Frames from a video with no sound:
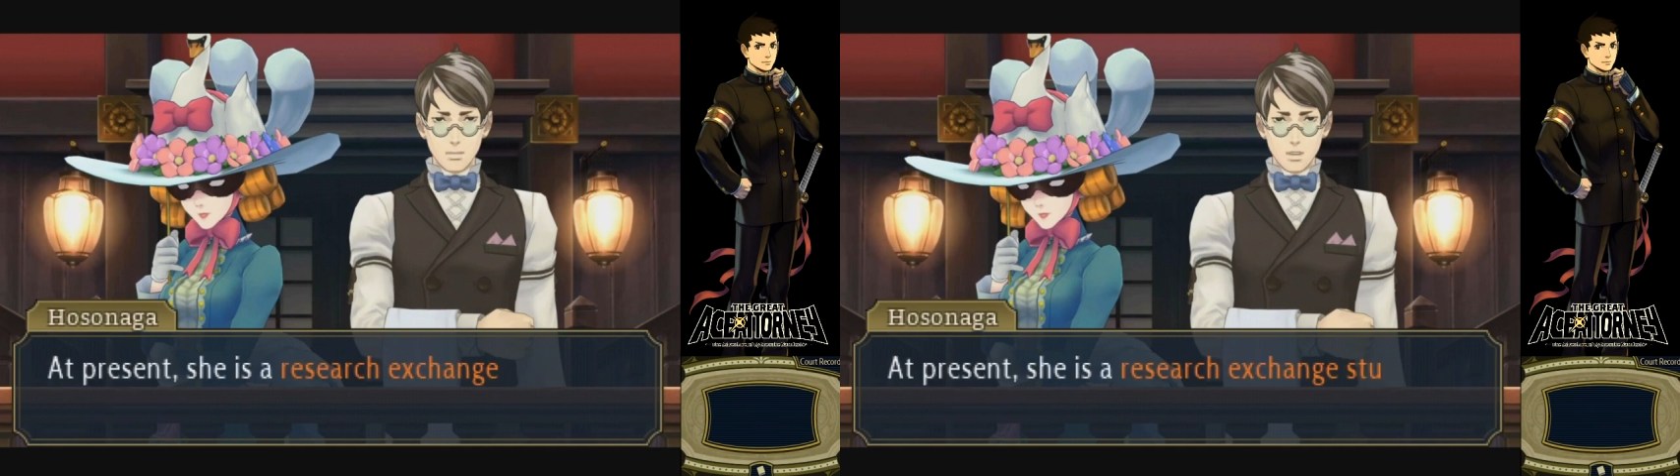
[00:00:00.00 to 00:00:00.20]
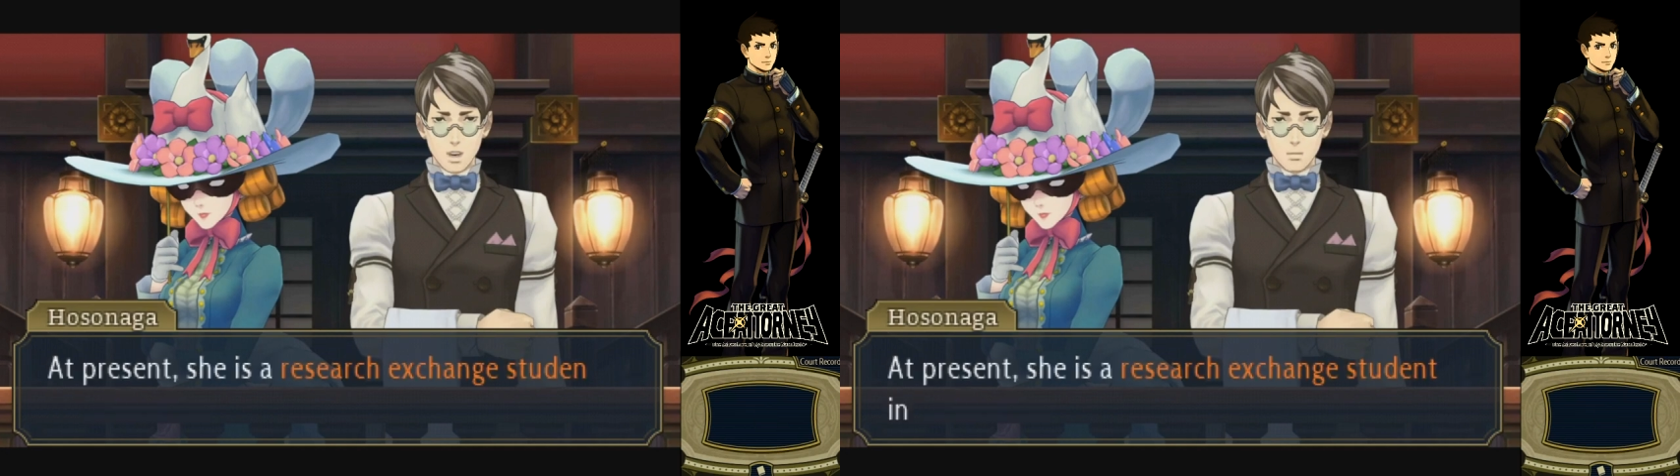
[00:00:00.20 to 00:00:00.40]

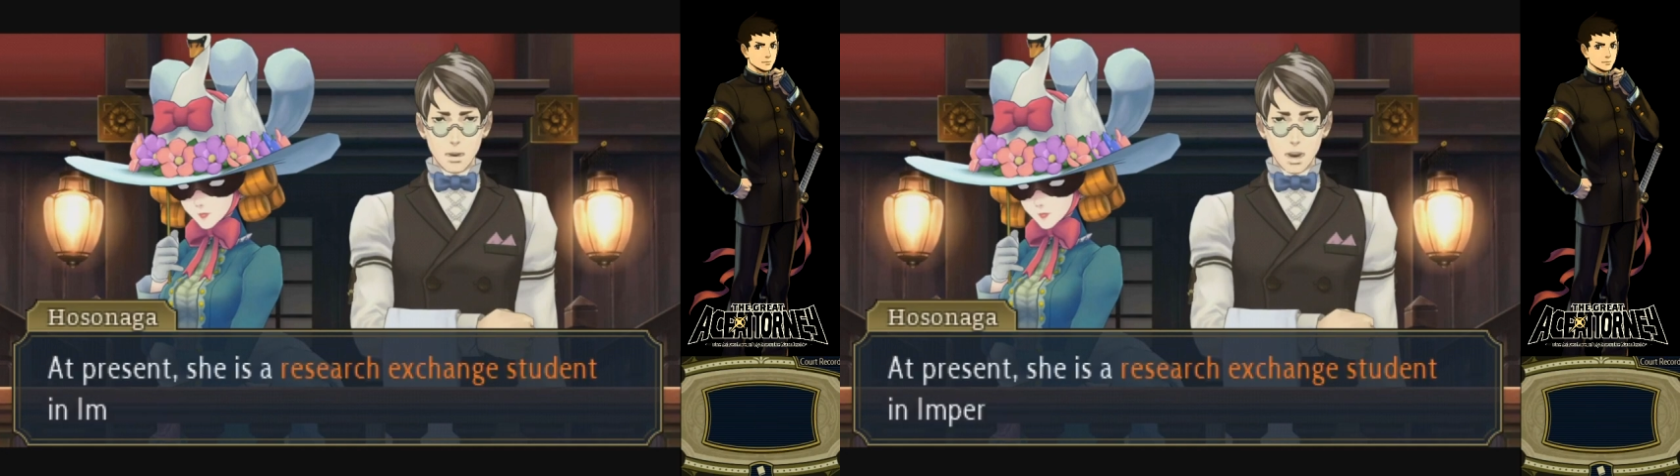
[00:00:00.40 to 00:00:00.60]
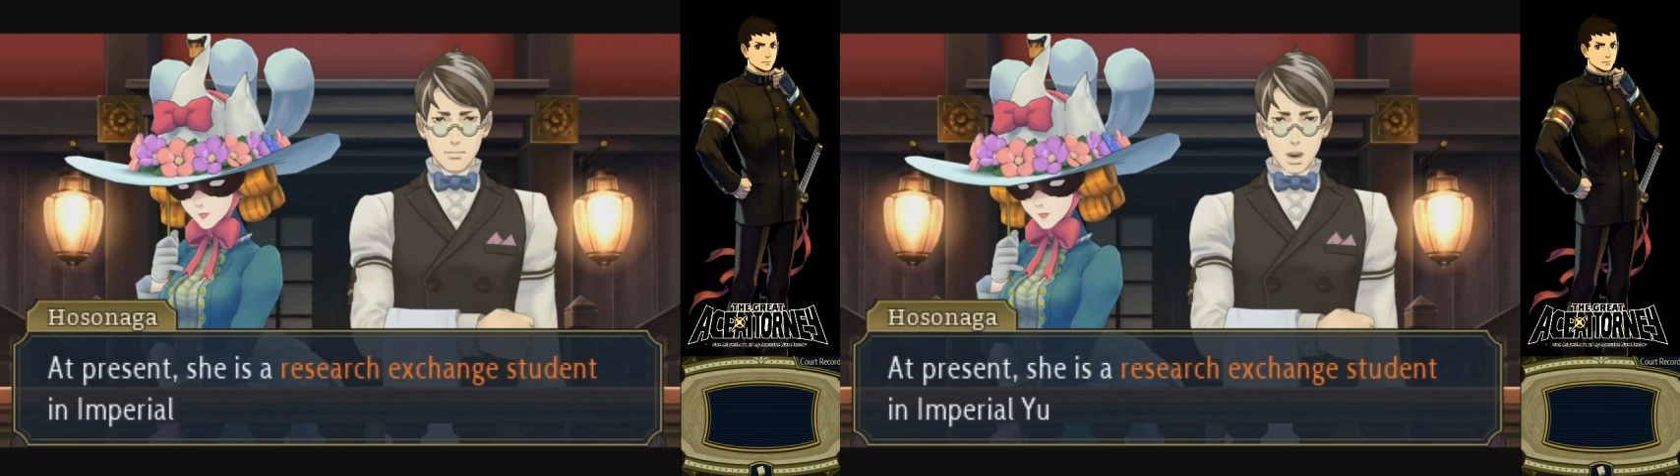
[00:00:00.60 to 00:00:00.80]
she is a
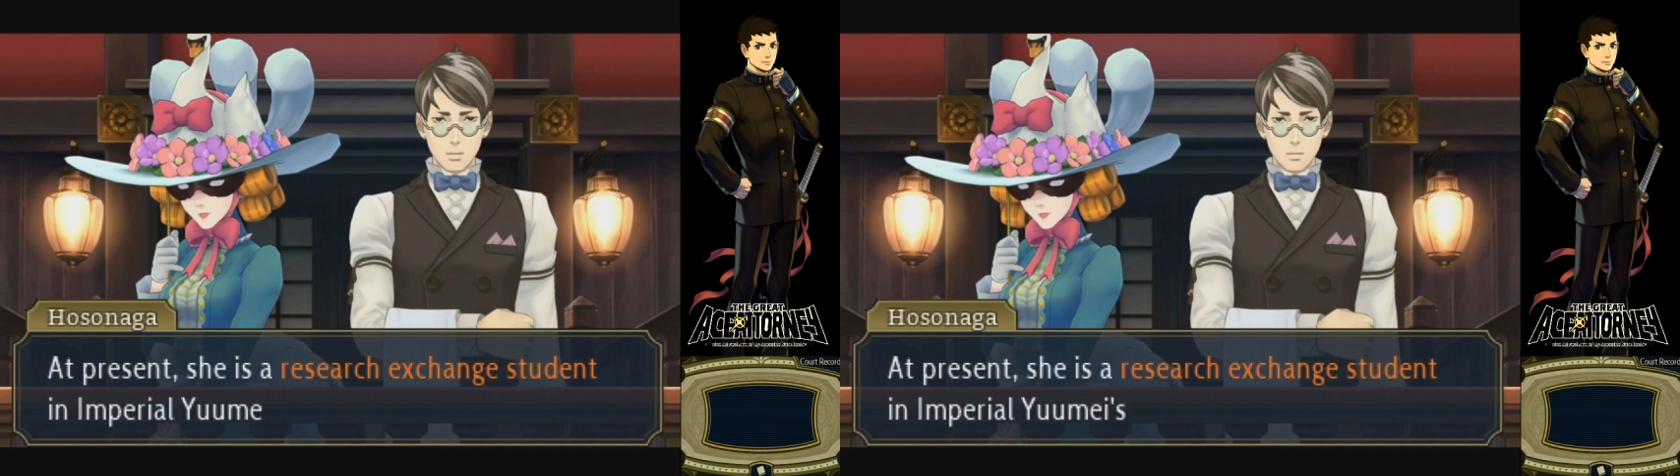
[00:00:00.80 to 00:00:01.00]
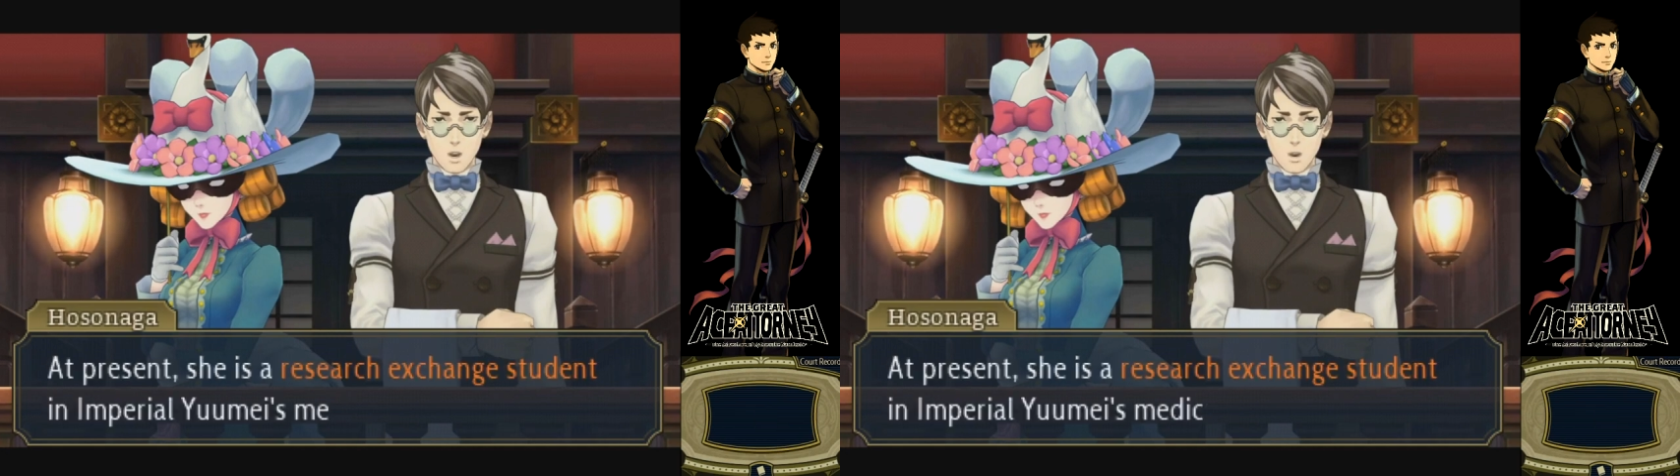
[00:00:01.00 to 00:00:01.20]
research
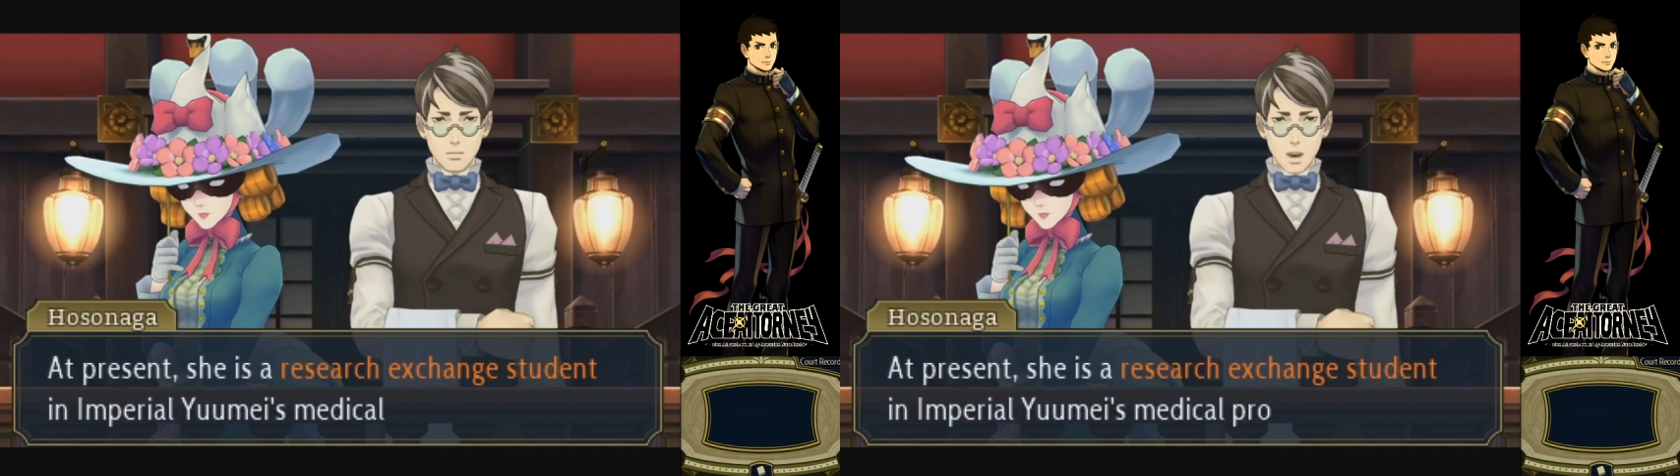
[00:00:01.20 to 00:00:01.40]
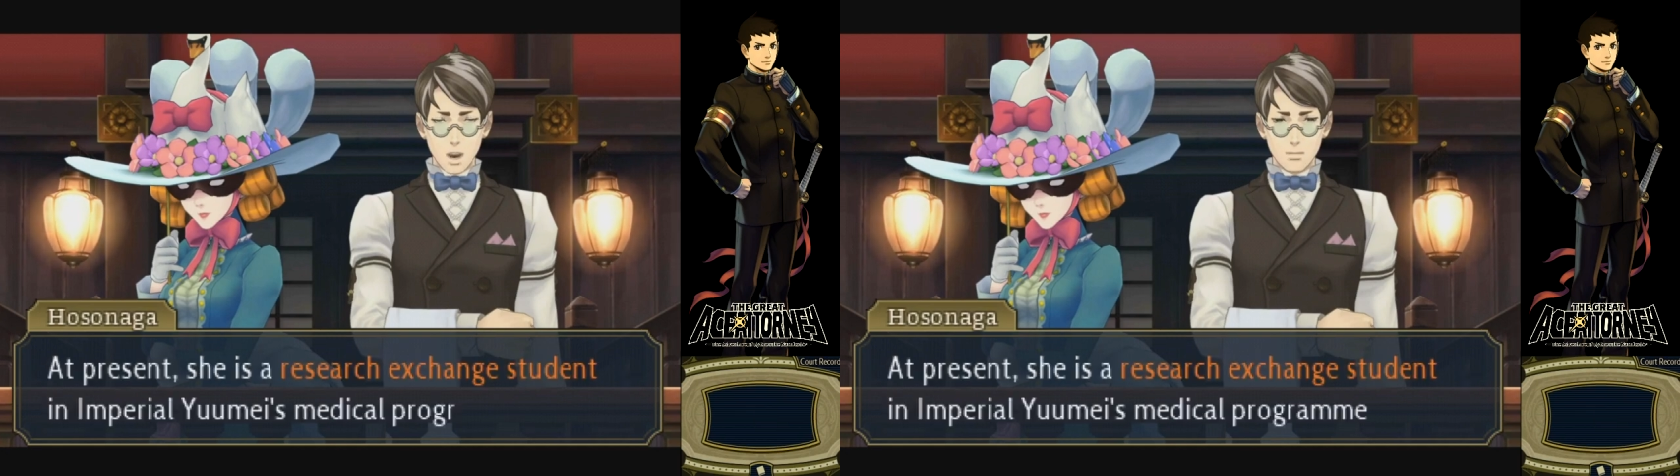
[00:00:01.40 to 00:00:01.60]
exchange student in
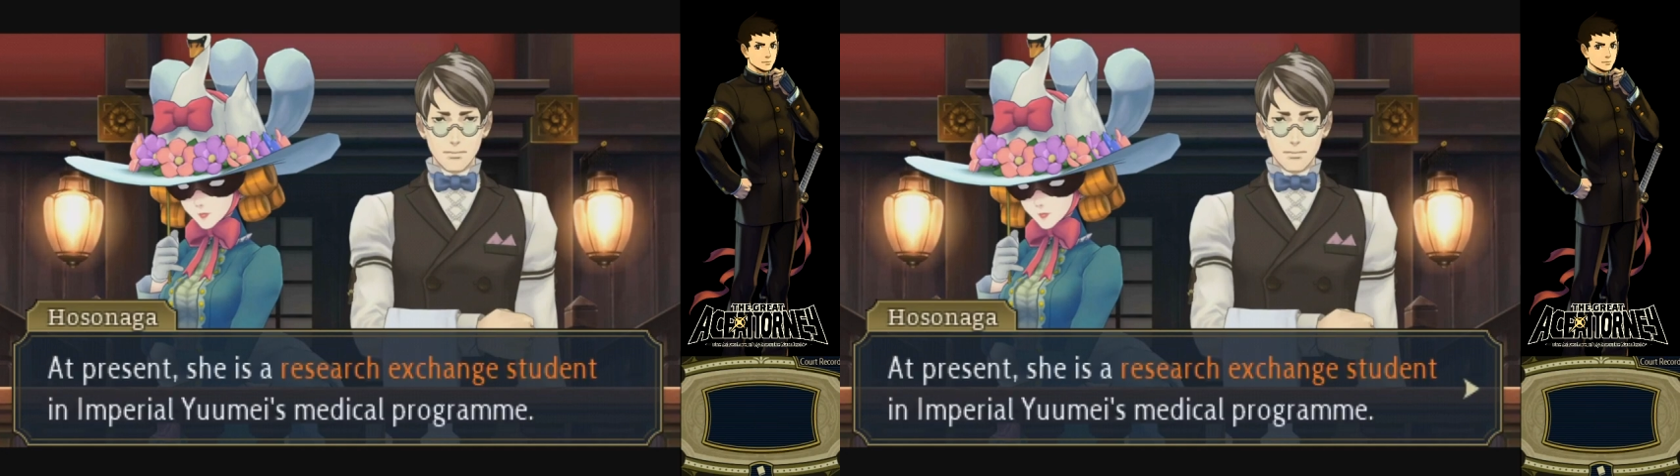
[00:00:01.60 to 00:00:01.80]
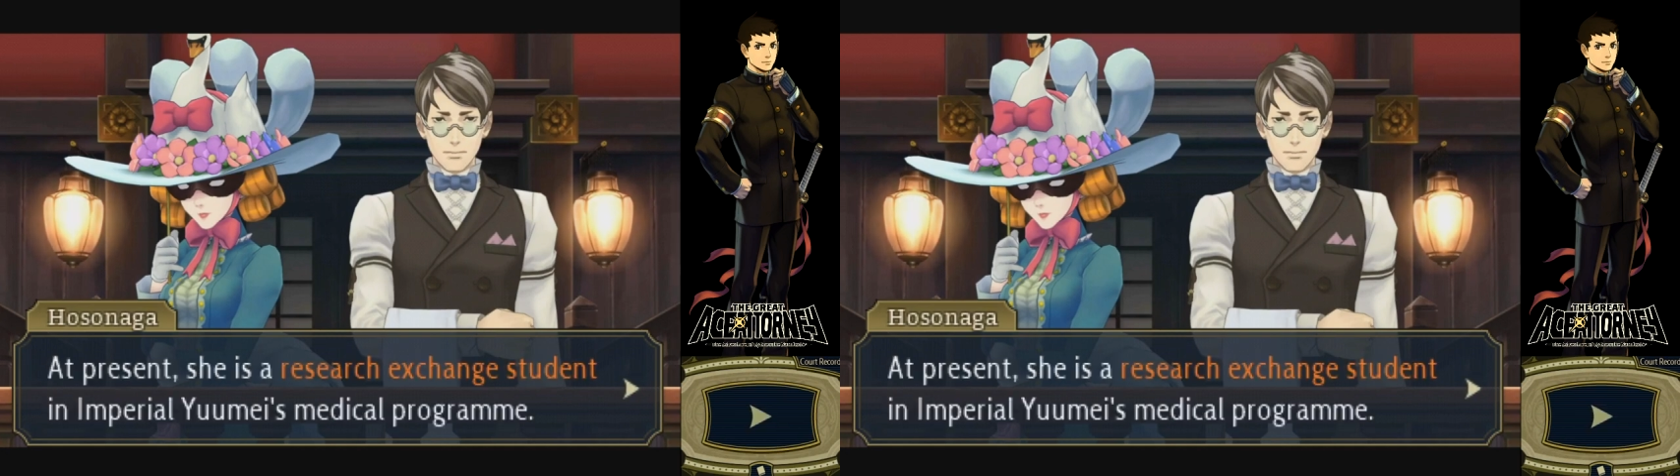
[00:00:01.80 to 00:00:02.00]
Imperial
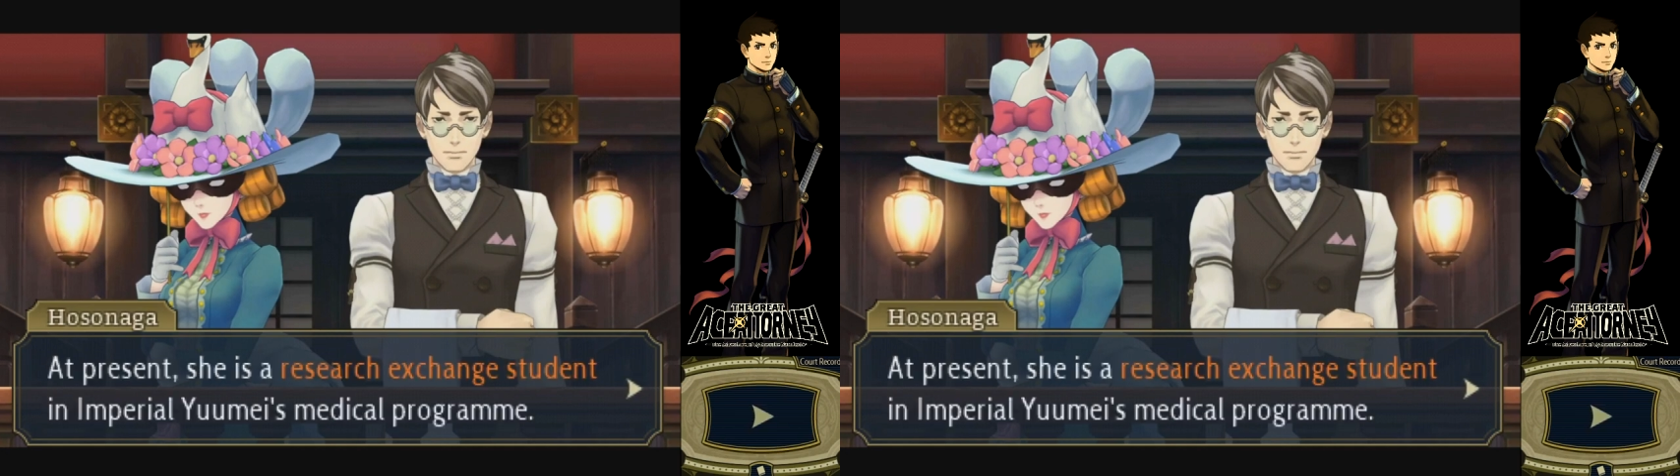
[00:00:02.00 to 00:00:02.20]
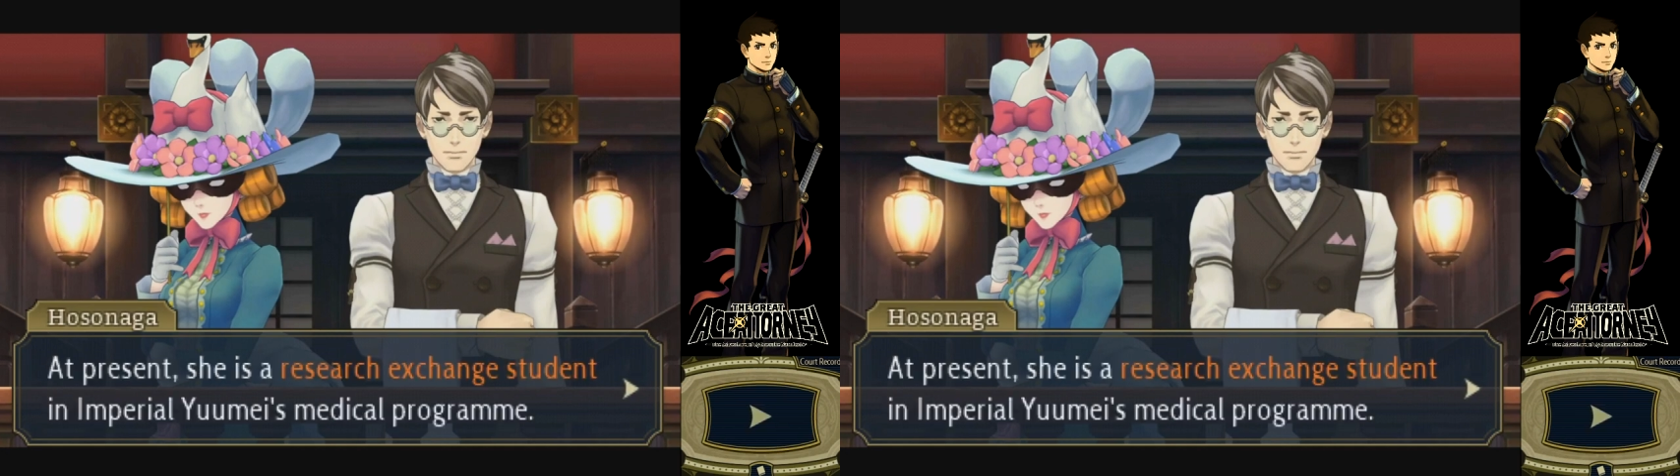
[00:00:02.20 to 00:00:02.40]
UMA's medical